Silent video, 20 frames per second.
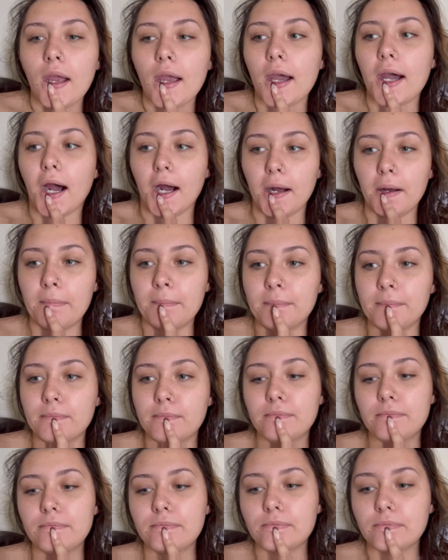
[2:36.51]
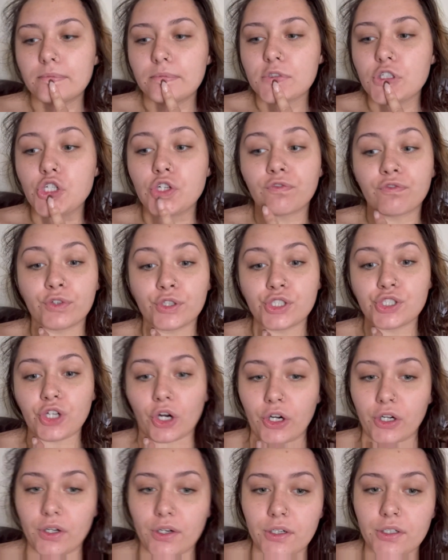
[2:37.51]
Um, for
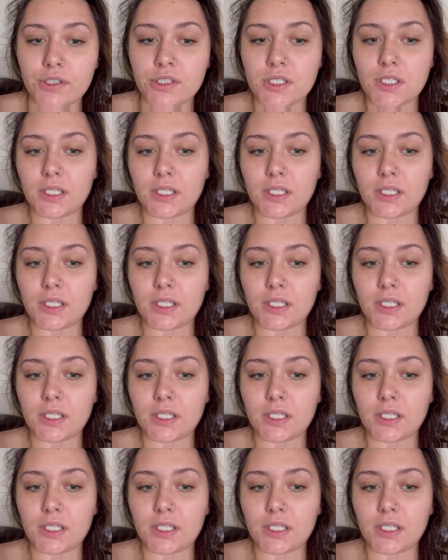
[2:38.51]
starters,